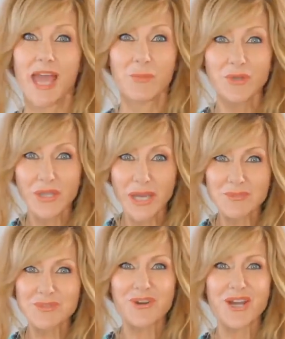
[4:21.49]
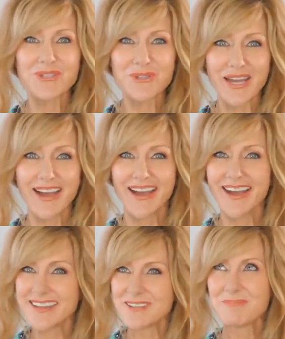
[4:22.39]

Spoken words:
and when you come to find your car,